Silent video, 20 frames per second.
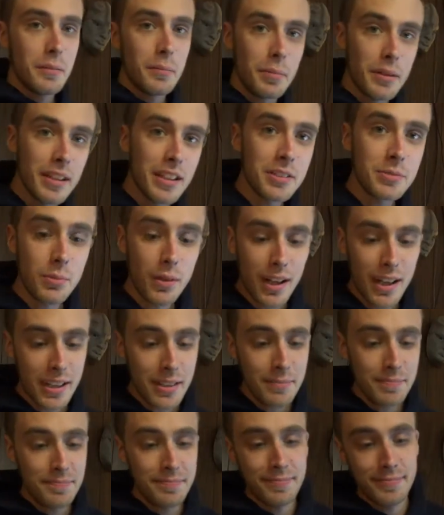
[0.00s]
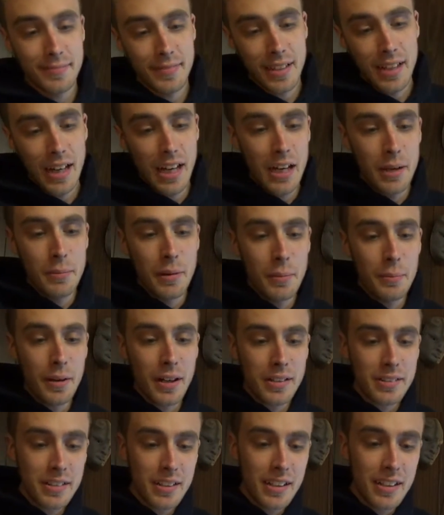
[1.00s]
But that's why I am
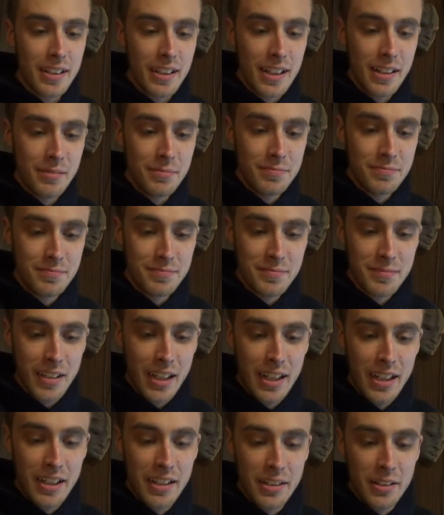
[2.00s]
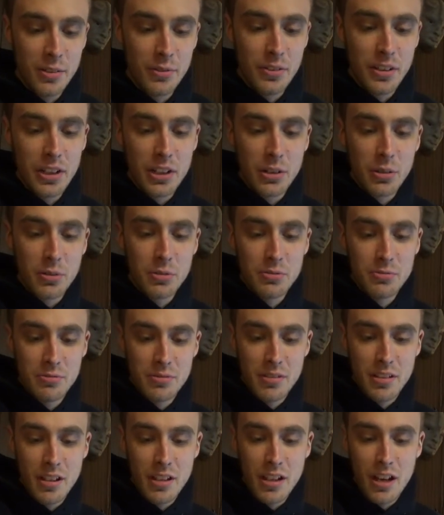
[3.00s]
unboxing it now, and the video
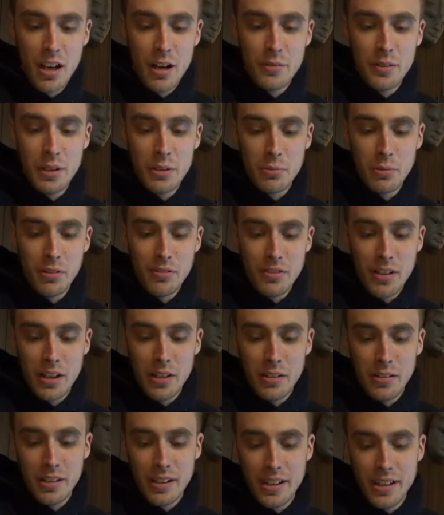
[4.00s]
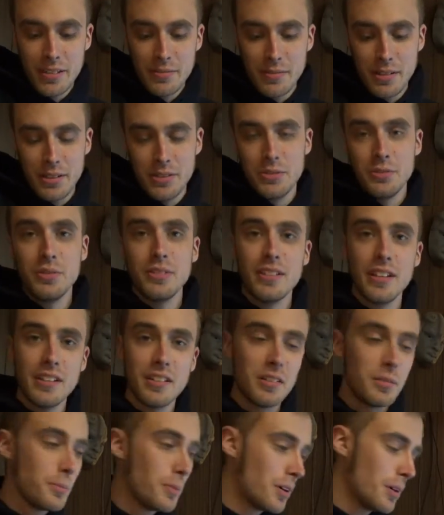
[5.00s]
of it will follow later as soon as I
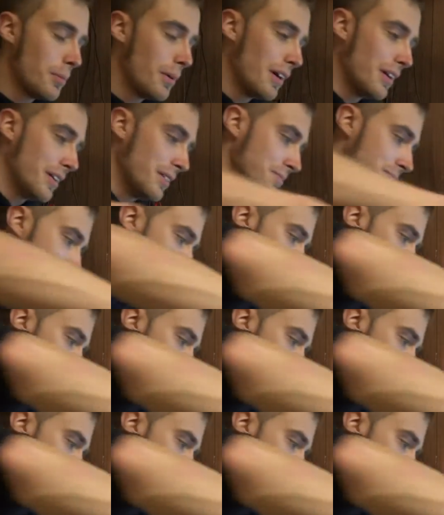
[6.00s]
learn more about it.